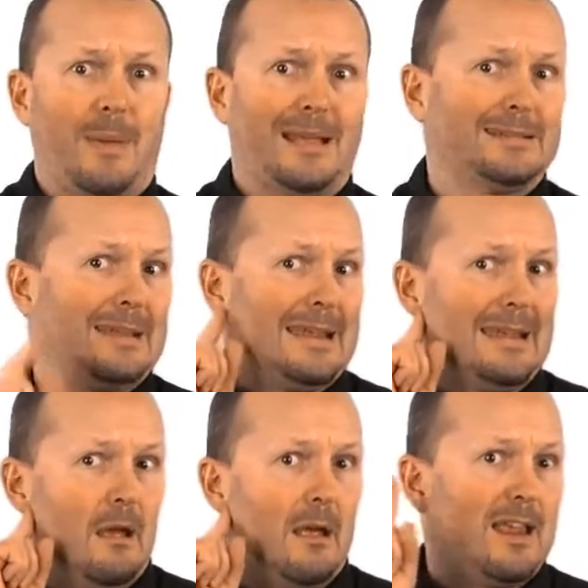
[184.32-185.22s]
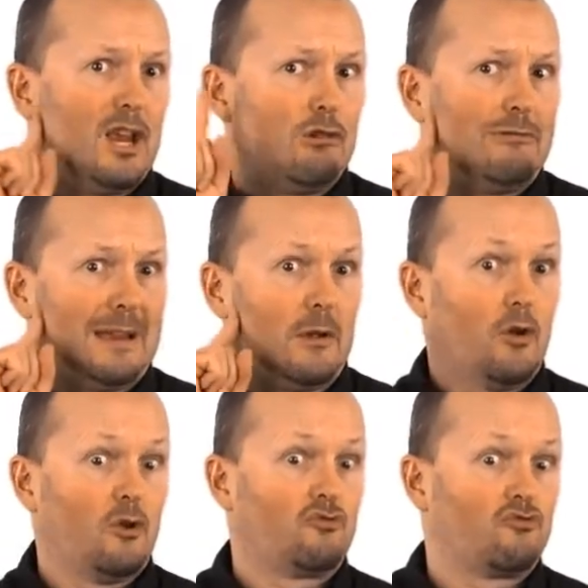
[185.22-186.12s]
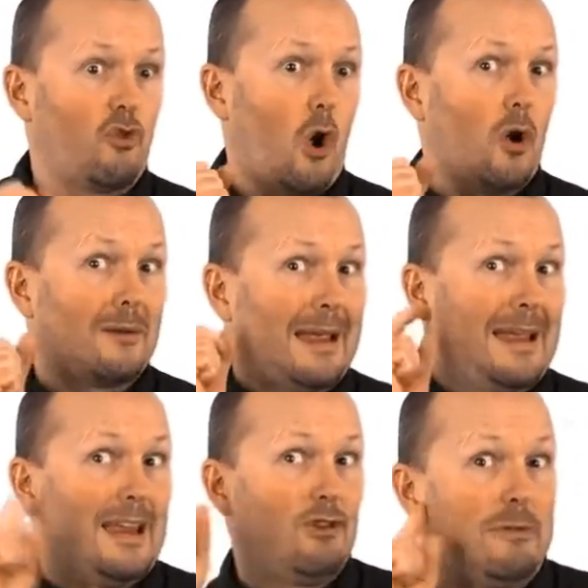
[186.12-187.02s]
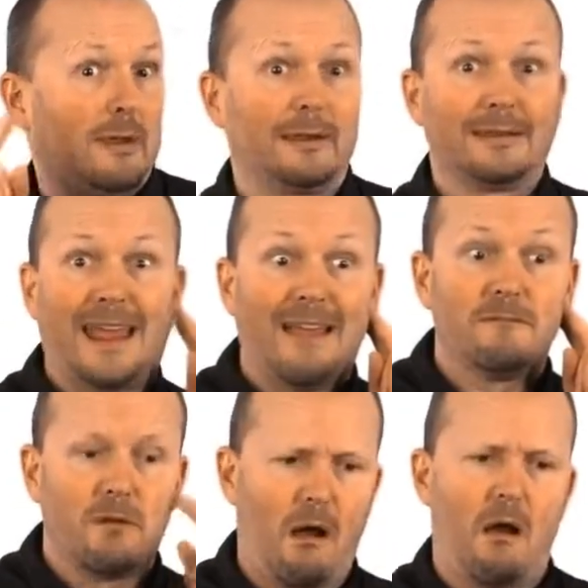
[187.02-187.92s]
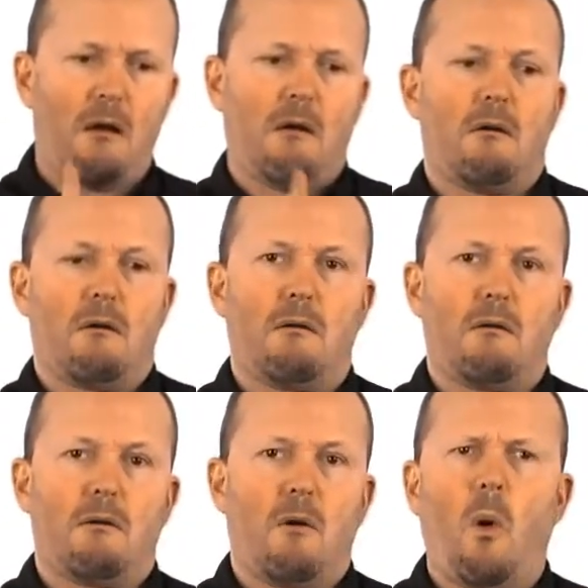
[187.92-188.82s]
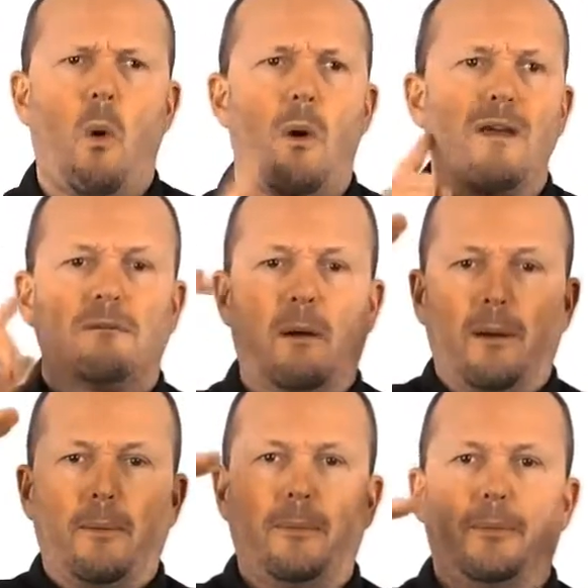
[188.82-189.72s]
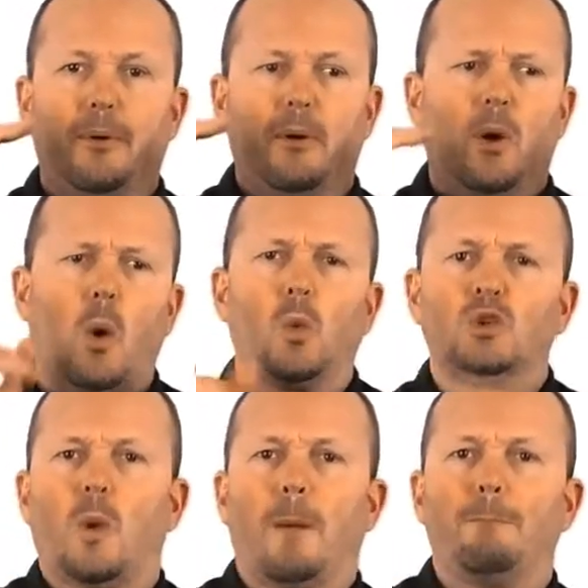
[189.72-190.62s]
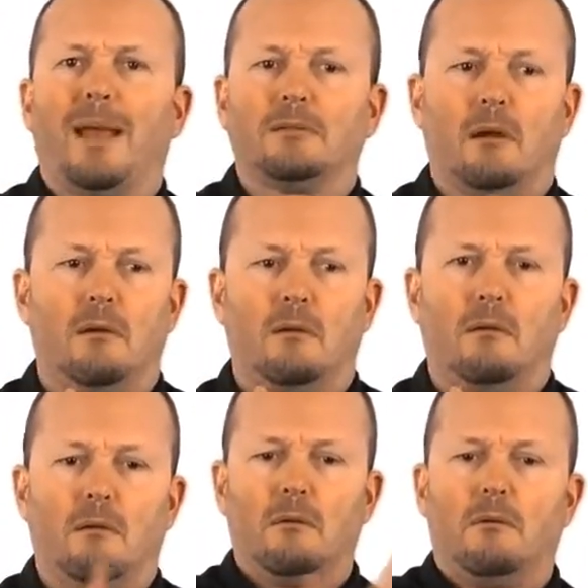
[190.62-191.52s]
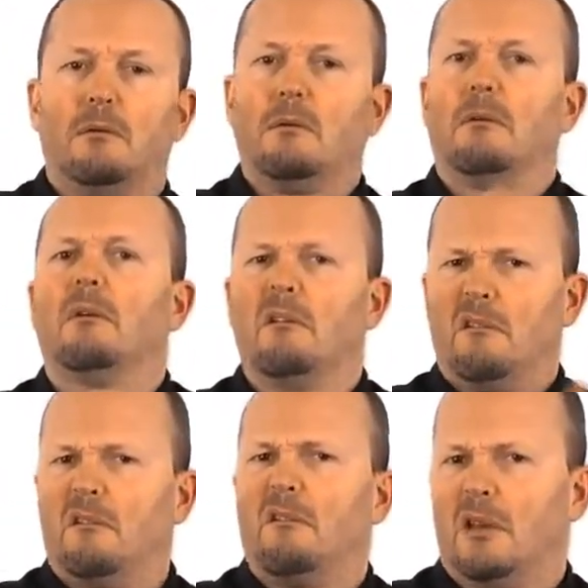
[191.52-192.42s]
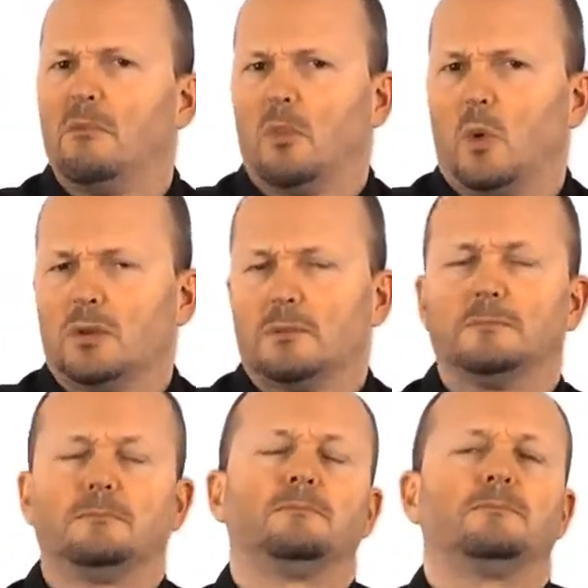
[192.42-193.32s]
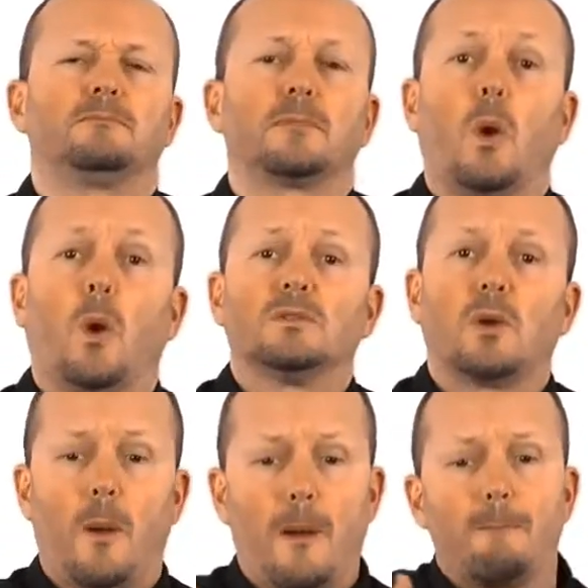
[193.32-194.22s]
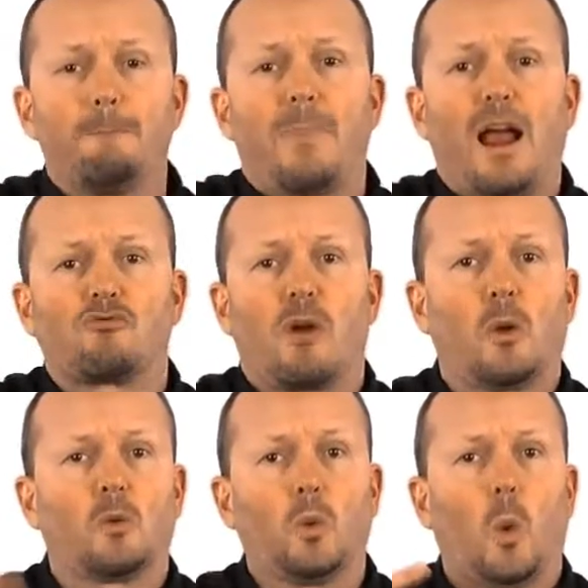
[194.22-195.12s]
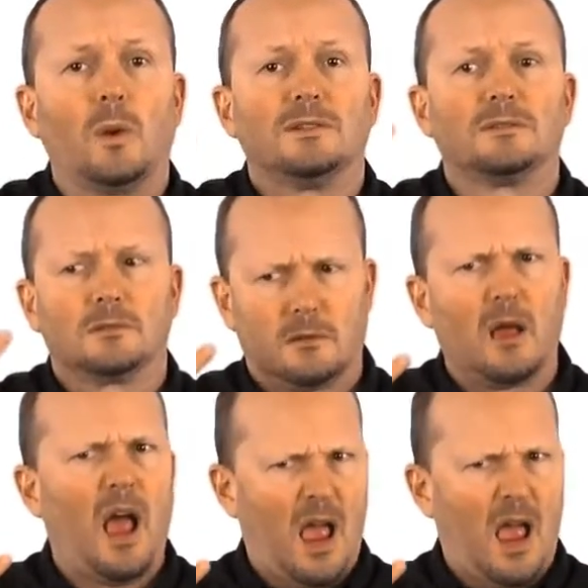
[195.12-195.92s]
hearing. So if it's child's got a unilateral loss, you'll be sitting on the side of the better ear. Also being aware of the impact of background noise. So if you want your voice to be